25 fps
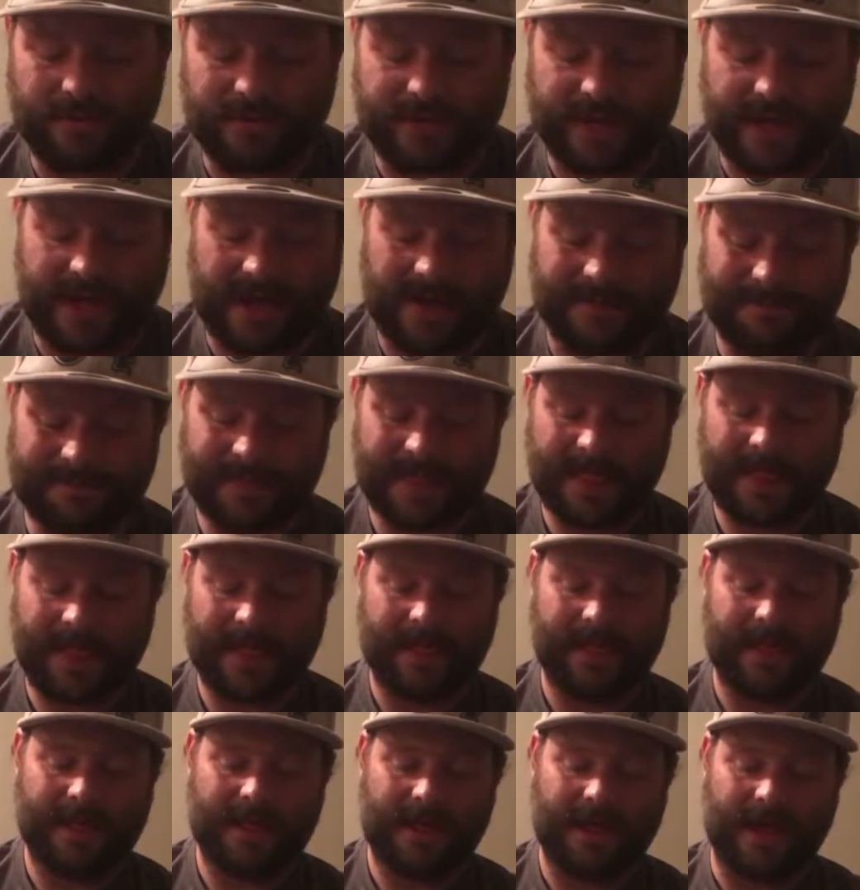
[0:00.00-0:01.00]
game.
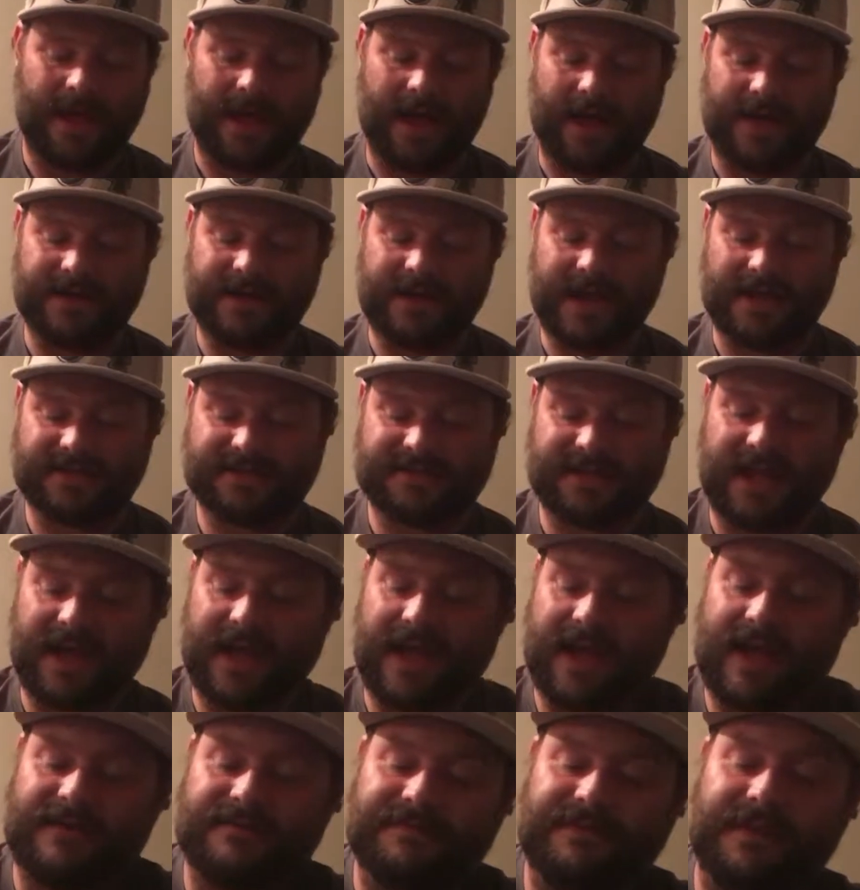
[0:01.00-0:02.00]
Next I
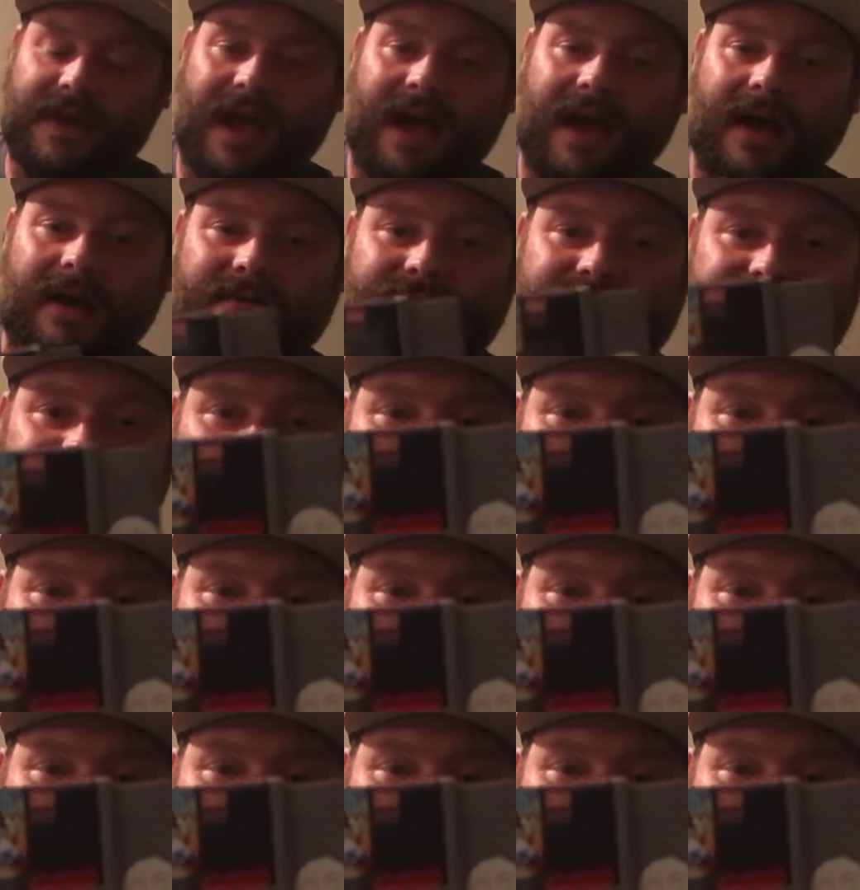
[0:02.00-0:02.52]
have Out